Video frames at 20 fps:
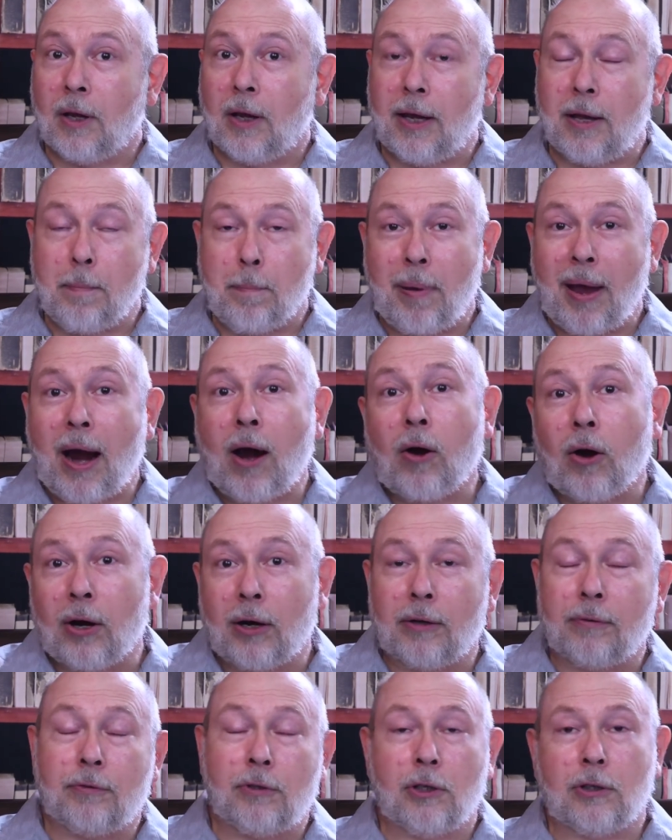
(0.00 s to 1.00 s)

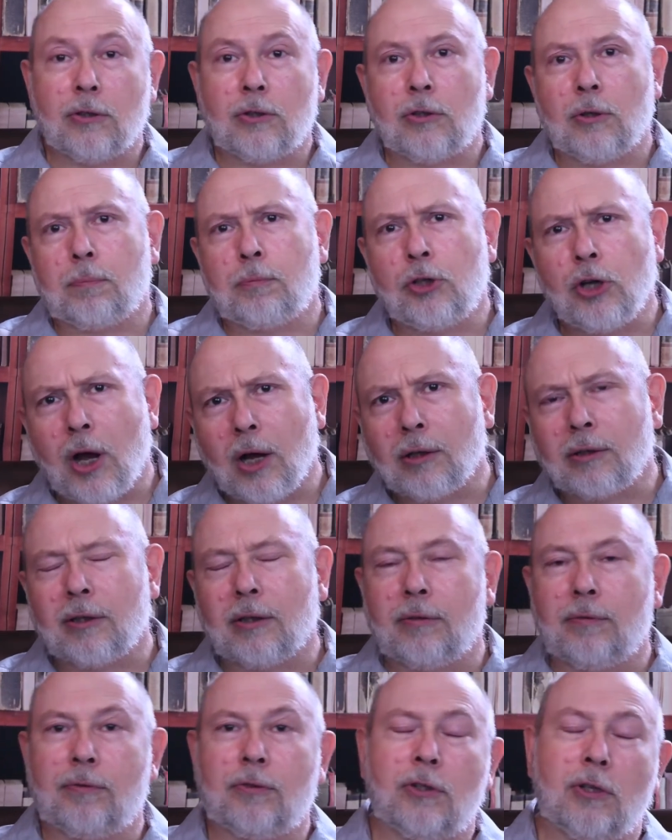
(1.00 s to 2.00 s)
imperatives and
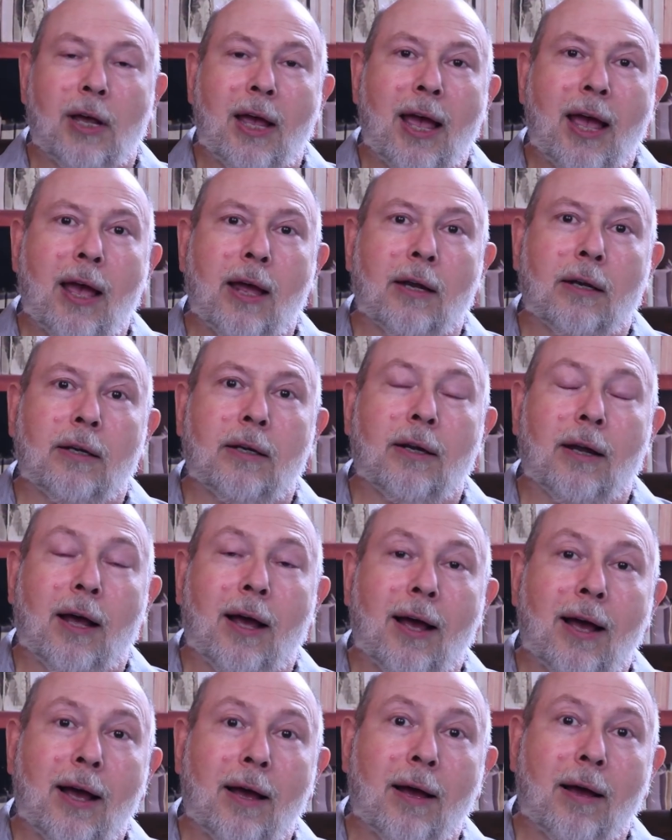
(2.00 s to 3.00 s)
subjunctives and
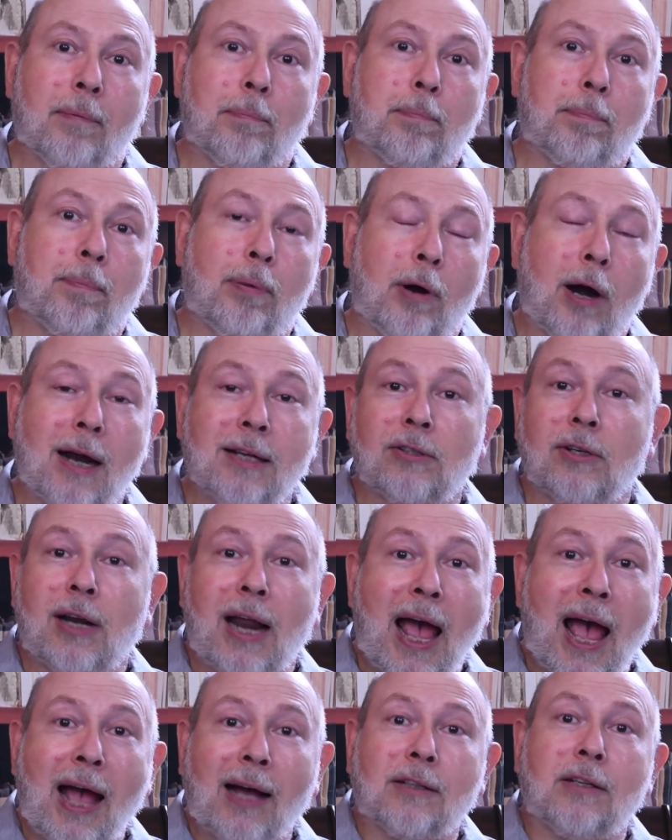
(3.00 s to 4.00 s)
uh, present
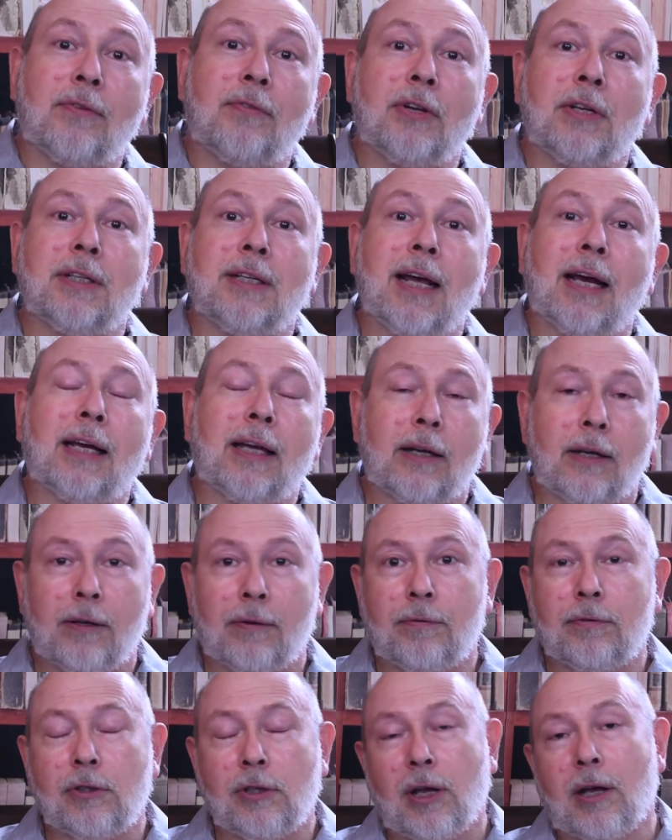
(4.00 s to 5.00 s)
active
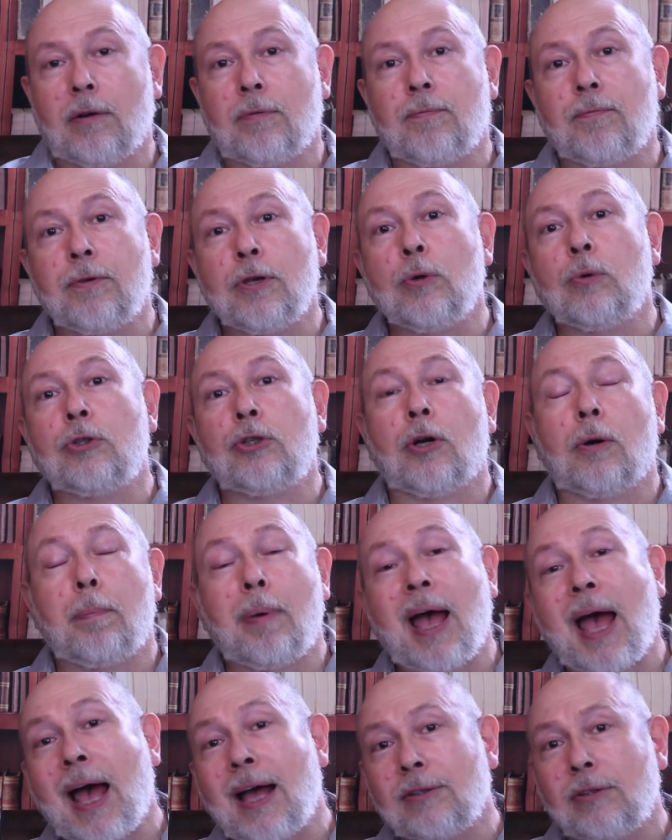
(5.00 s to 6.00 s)
indicatives and future
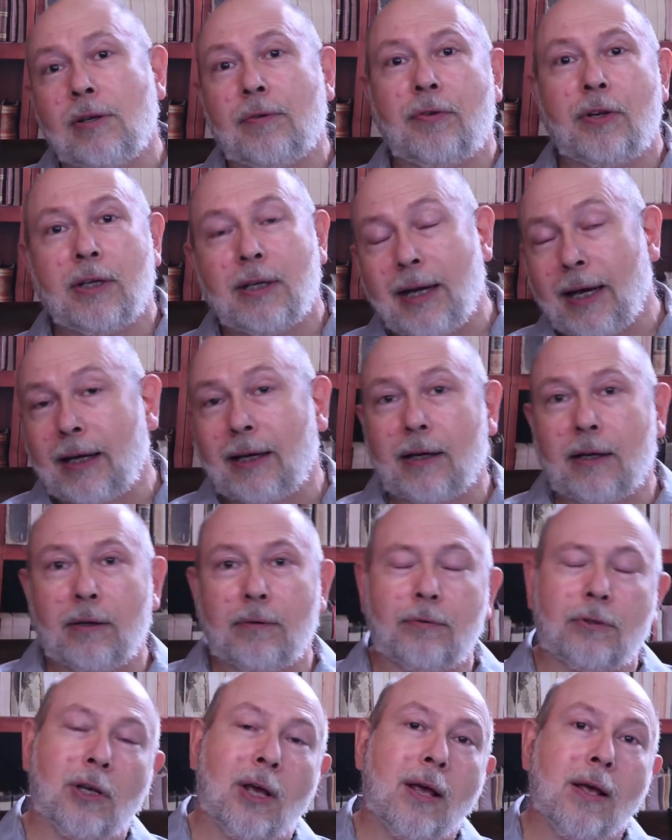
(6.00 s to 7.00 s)
passive
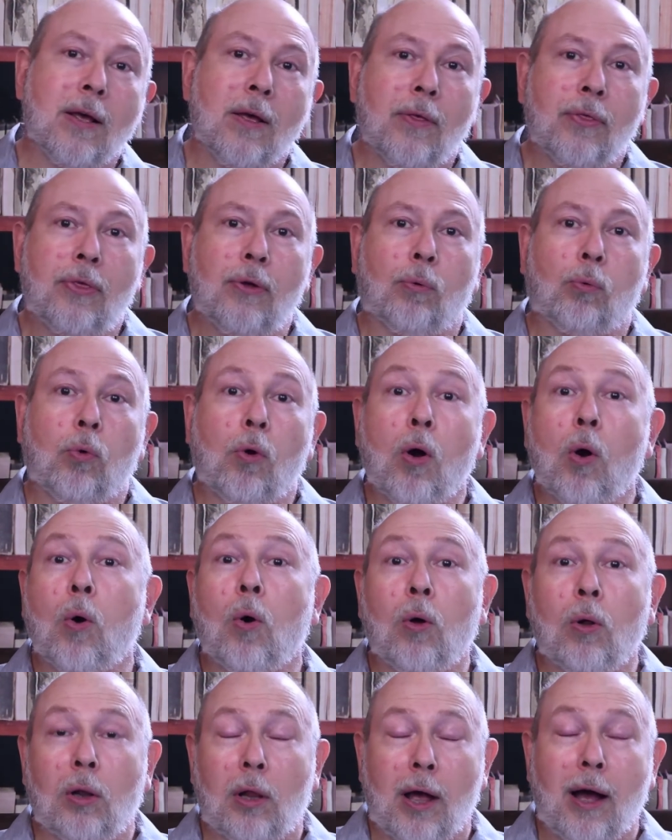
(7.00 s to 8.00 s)
indicatives, the
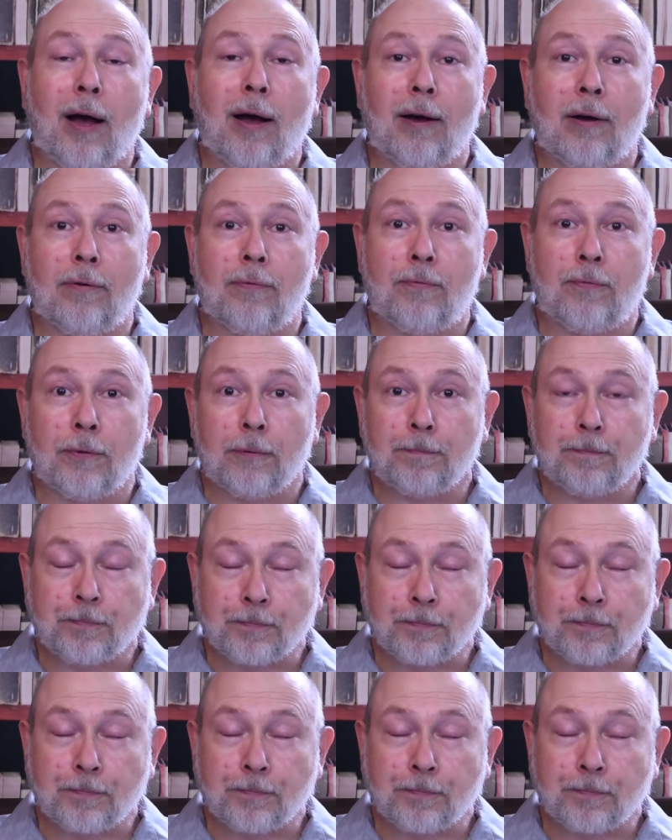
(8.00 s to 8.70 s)
role of